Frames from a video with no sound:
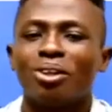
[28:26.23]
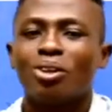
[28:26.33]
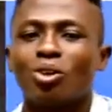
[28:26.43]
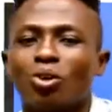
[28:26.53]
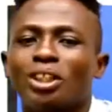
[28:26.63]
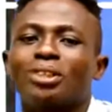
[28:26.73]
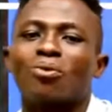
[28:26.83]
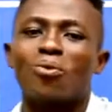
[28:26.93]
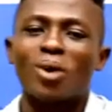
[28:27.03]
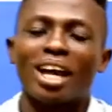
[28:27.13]
What chinko
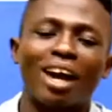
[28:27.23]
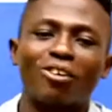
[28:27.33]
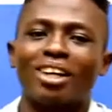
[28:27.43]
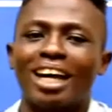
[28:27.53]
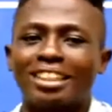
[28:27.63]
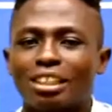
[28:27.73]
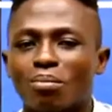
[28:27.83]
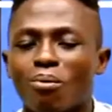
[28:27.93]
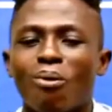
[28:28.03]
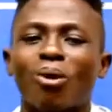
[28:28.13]
quay another ship.
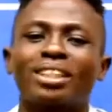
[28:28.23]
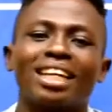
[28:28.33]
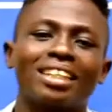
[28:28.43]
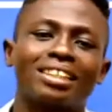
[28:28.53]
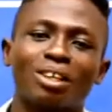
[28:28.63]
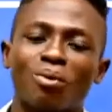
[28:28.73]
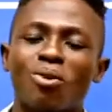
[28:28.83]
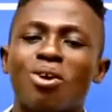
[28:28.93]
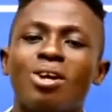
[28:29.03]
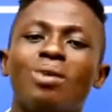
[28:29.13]
Coco tetano.
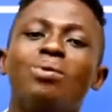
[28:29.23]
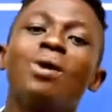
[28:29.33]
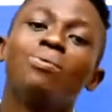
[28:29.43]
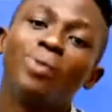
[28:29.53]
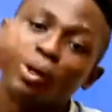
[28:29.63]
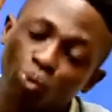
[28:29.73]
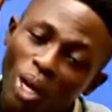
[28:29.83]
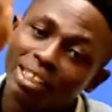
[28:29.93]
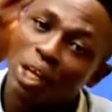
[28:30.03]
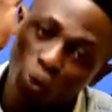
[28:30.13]
We're just
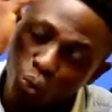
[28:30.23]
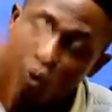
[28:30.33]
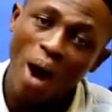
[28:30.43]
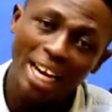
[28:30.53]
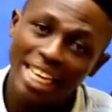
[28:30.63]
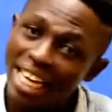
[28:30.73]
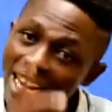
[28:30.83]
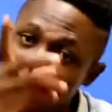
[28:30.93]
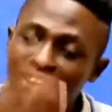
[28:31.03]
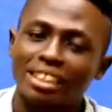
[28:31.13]
22
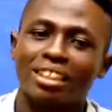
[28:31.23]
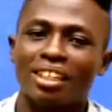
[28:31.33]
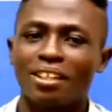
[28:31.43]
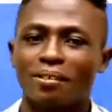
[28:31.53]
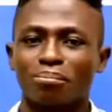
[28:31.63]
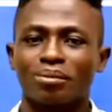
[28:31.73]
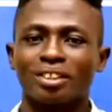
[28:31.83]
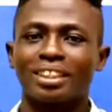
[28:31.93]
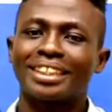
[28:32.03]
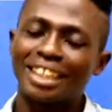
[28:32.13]
arcades.
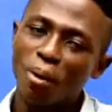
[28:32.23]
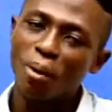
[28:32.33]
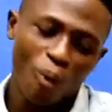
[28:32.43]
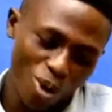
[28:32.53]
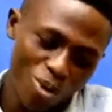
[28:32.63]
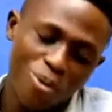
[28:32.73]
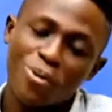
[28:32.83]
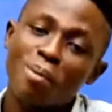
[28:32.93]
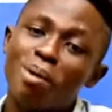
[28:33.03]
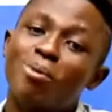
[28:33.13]
Still in polish, she
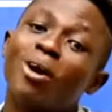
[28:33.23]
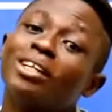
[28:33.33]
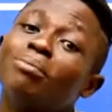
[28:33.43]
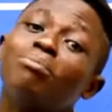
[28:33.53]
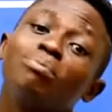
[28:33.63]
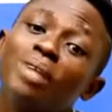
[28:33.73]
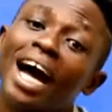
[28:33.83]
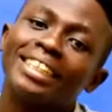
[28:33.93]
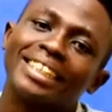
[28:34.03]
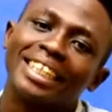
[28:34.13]
may be no
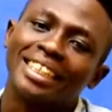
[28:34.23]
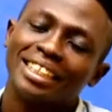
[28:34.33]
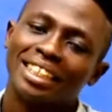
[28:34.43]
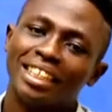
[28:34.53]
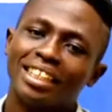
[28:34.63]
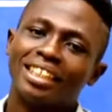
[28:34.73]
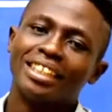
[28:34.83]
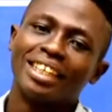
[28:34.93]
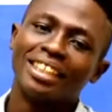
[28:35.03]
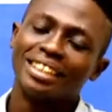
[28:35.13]
biashe.
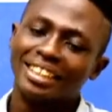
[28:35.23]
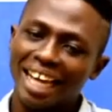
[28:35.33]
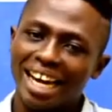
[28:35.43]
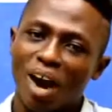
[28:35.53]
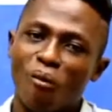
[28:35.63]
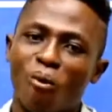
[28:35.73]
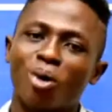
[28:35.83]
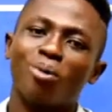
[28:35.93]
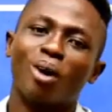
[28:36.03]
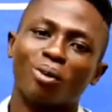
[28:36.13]
It is sana cocon
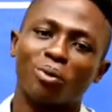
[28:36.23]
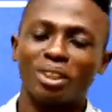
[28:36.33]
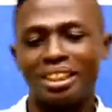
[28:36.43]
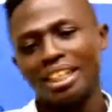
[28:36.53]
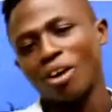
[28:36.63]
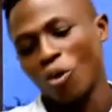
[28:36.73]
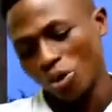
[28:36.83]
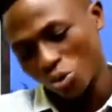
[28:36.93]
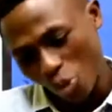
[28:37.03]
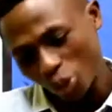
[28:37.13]
run with Gina
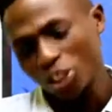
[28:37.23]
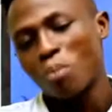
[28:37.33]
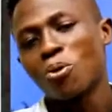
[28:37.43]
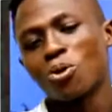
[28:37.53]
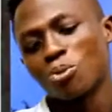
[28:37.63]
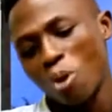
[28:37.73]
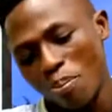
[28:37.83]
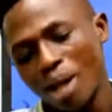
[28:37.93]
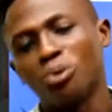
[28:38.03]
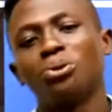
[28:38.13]
or some wound no
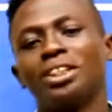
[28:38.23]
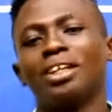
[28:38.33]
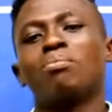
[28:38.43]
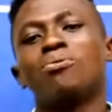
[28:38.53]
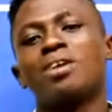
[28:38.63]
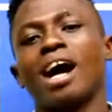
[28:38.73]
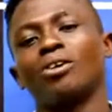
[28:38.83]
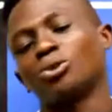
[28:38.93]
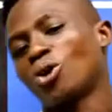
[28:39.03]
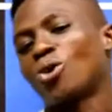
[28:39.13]
paddies with Gina Bunan.
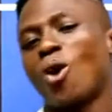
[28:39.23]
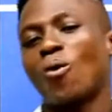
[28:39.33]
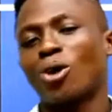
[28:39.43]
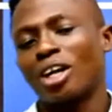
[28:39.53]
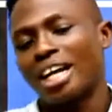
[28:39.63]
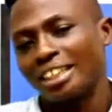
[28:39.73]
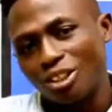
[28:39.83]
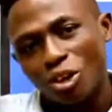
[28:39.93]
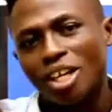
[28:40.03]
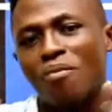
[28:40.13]
So no wound of the nature
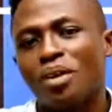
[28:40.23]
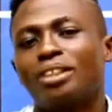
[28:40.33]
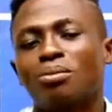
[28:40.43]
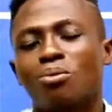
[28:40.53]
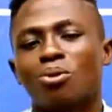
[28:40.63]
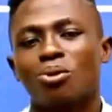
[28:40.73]
or the face wound.